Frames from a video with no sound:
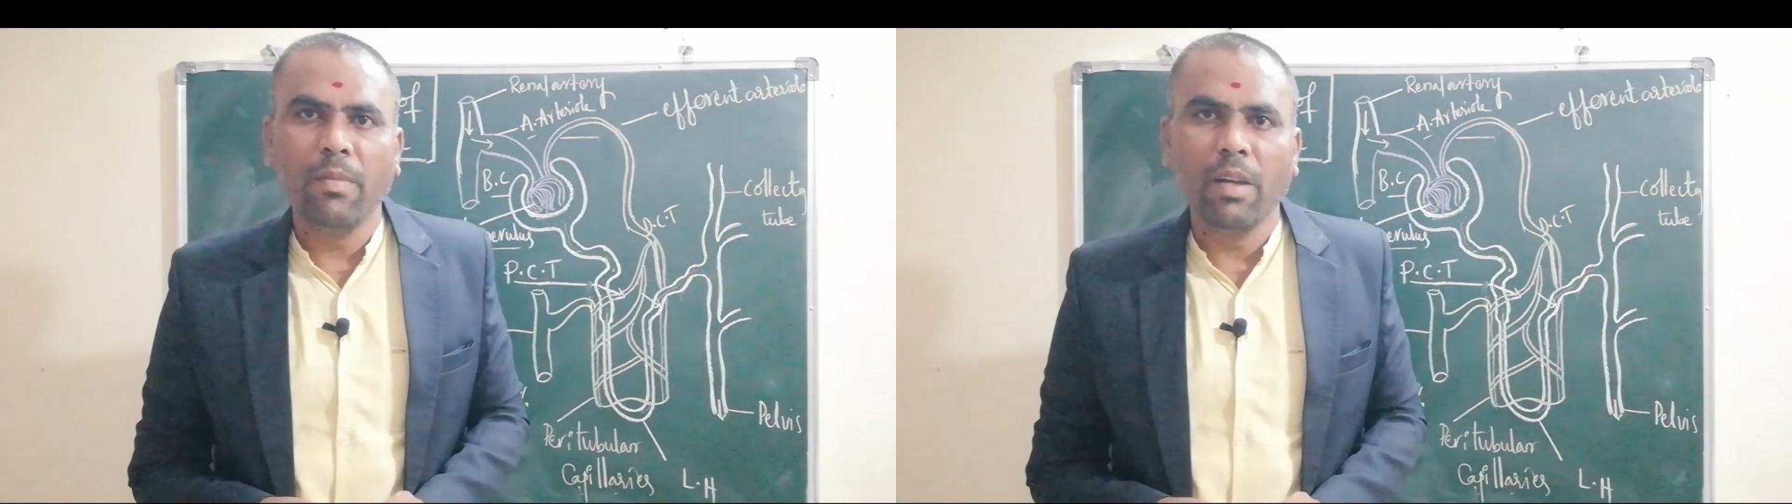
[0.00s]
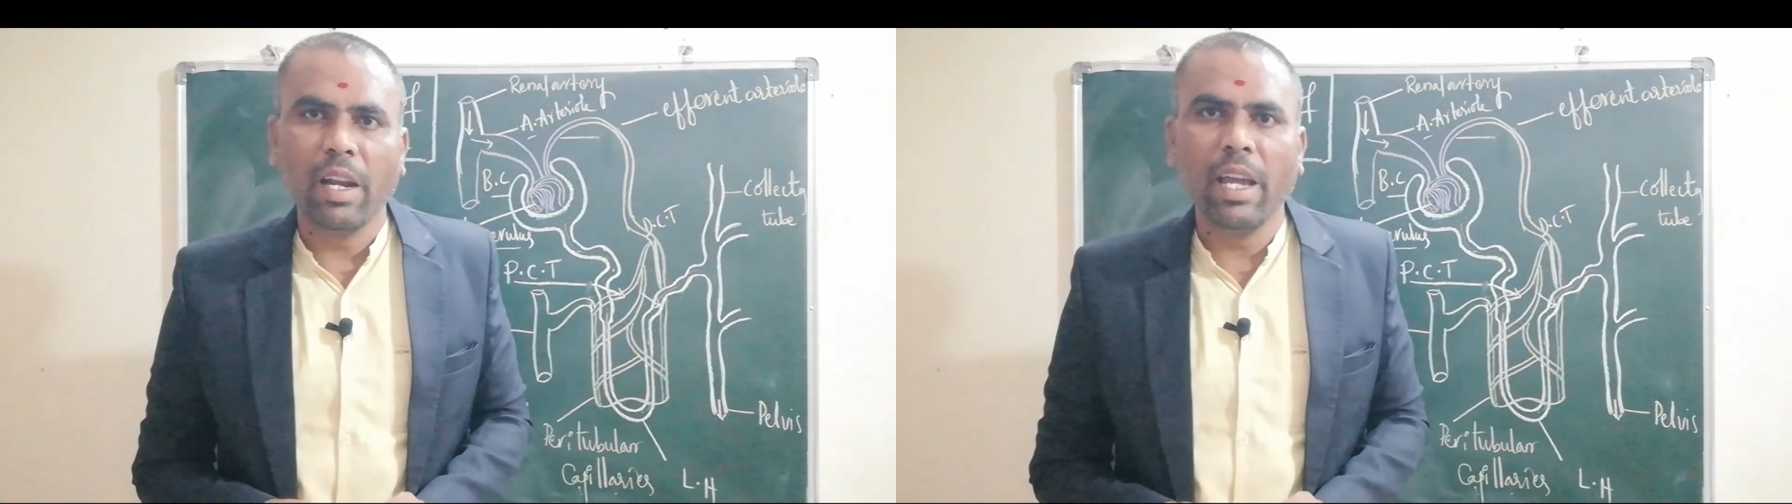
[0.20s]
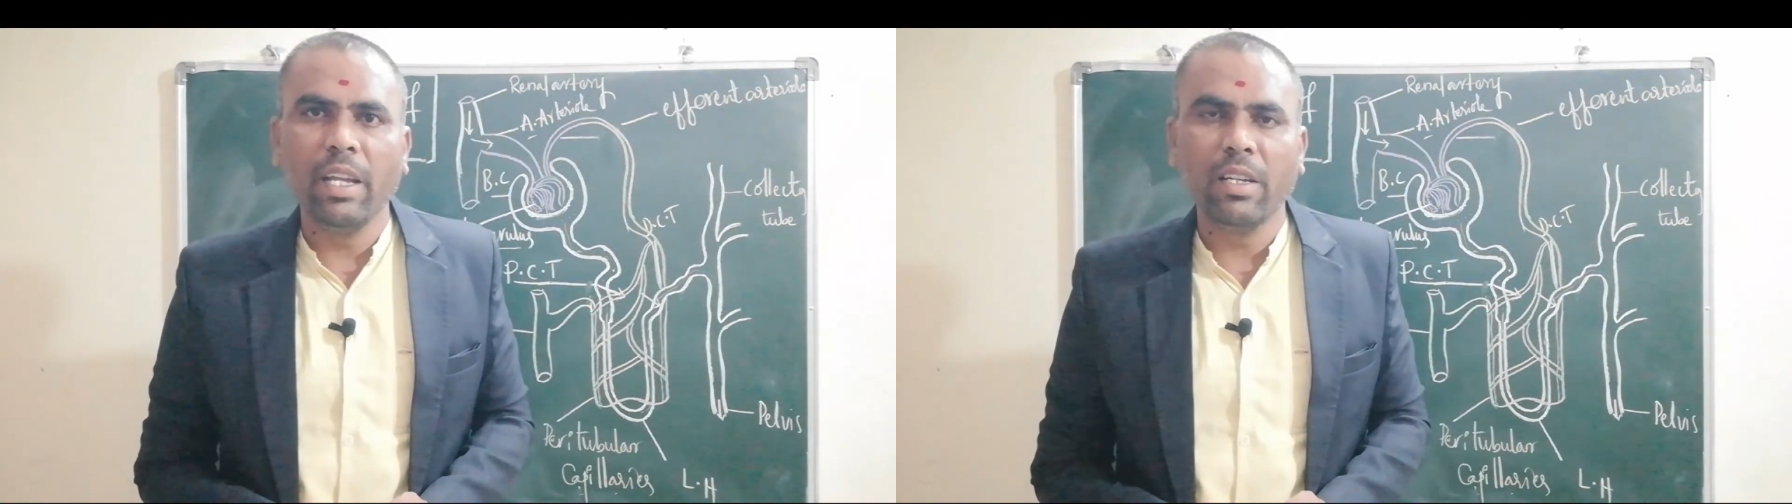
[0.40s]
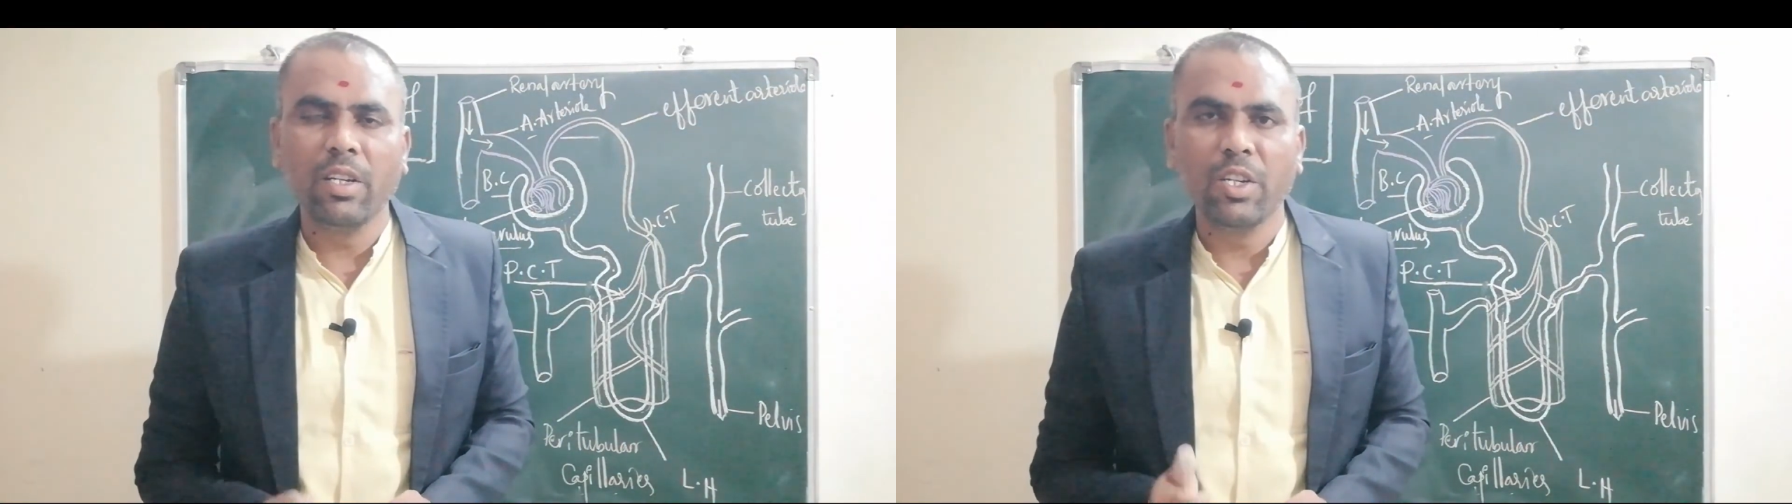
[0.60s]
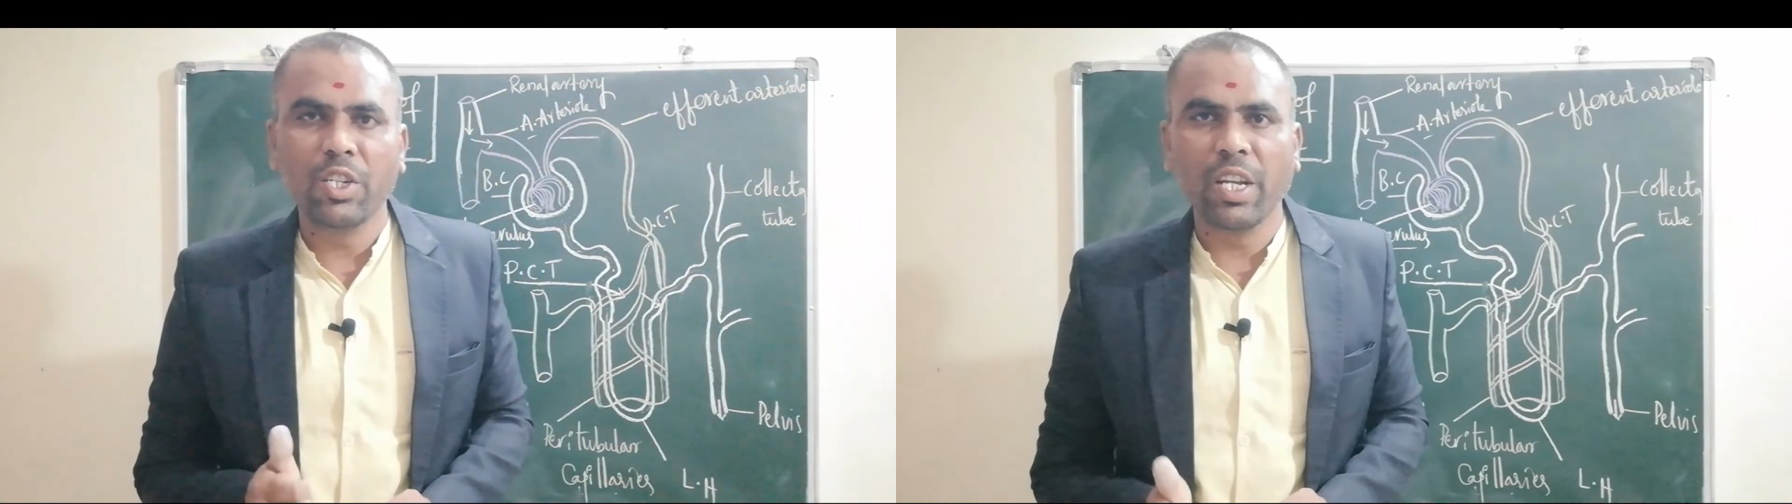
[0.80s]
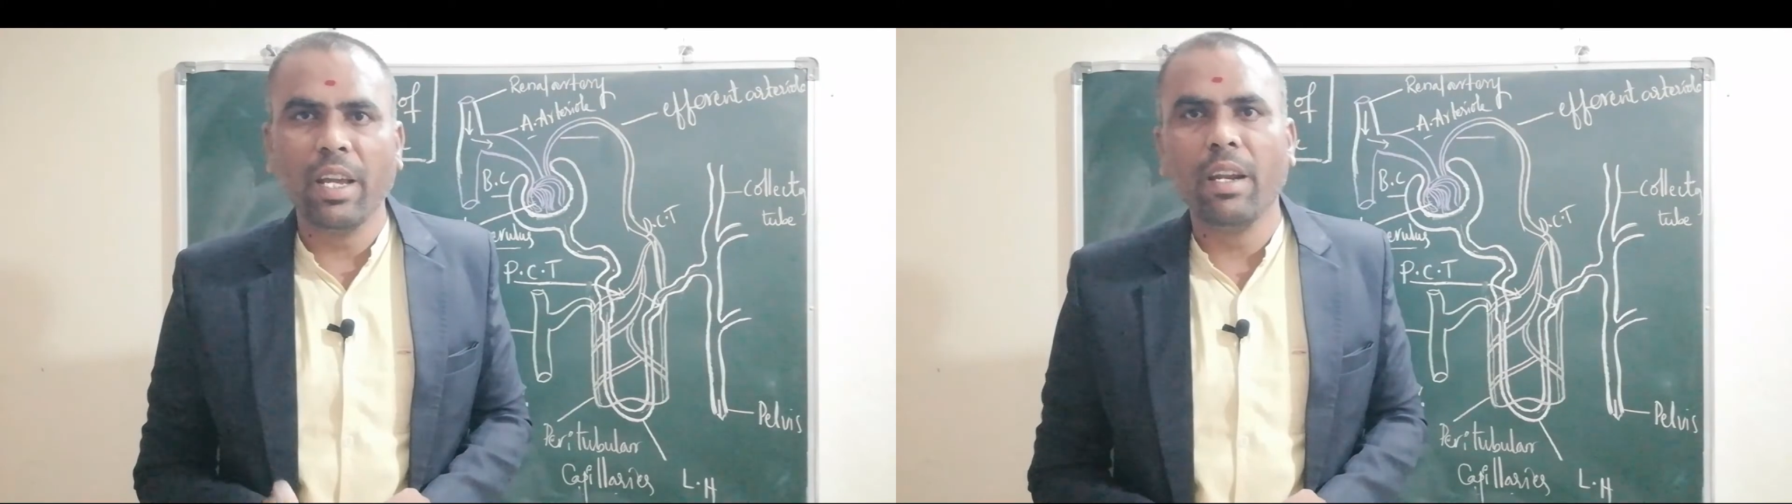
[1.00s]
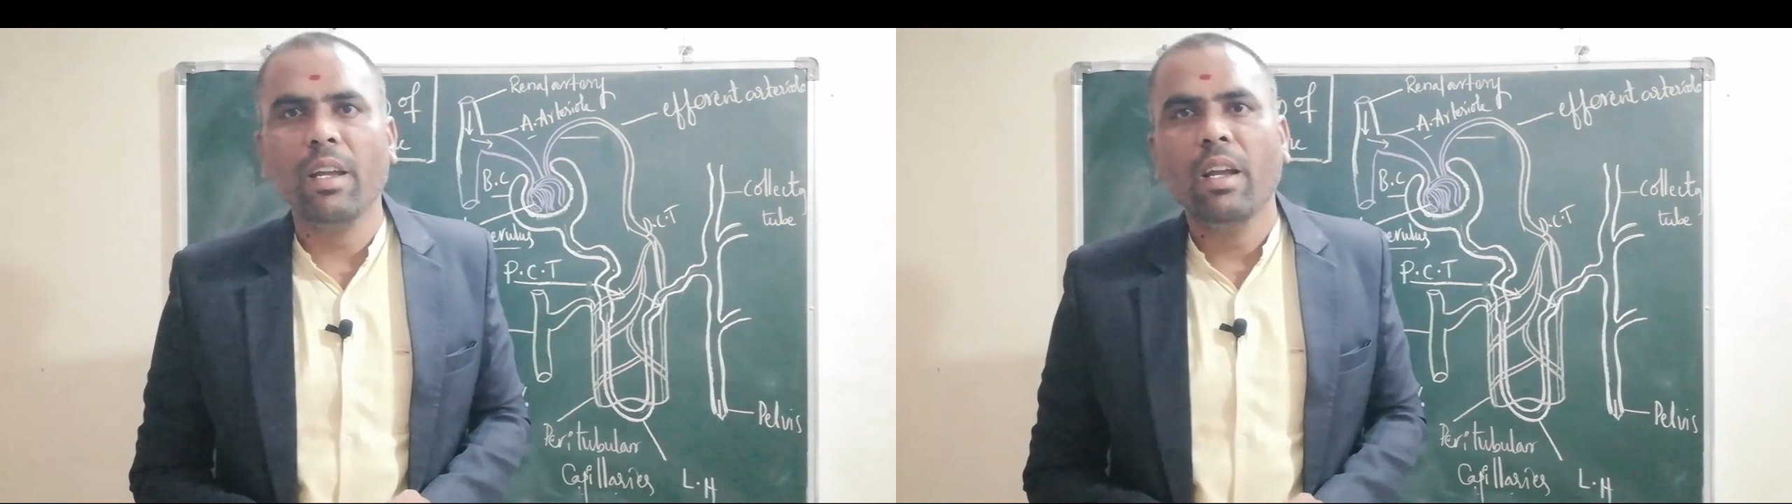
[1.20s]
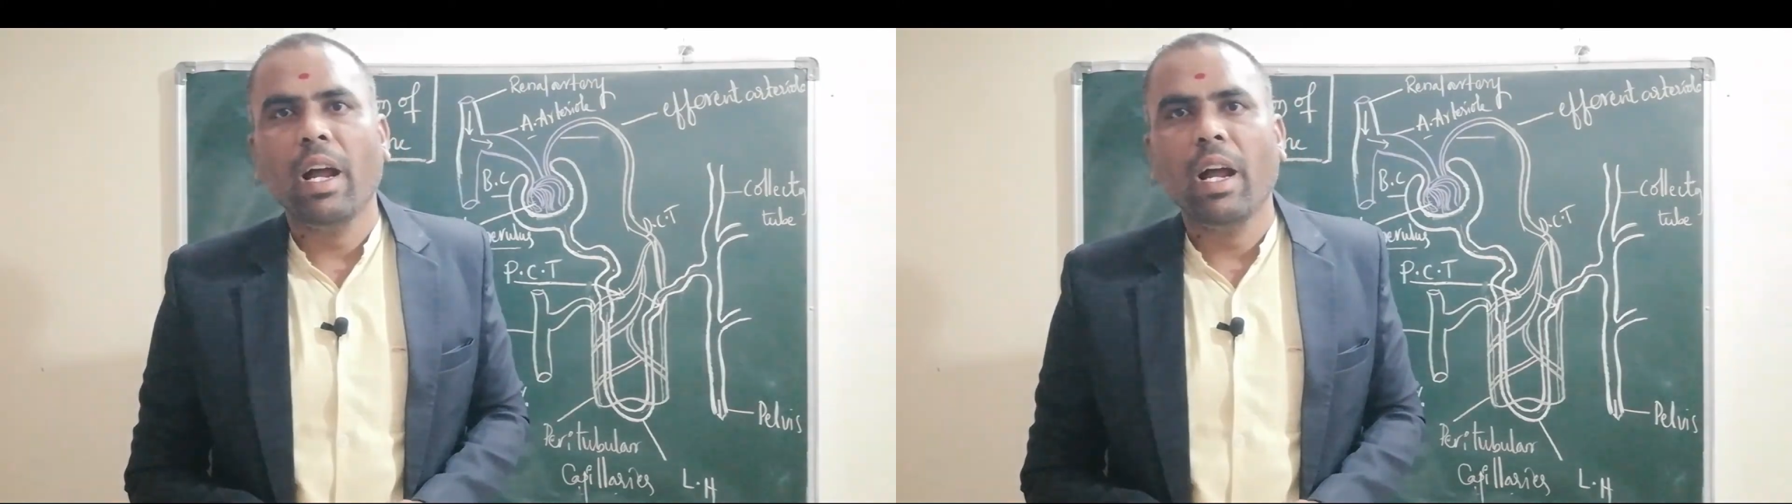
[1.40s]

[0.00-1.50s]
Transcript: like, share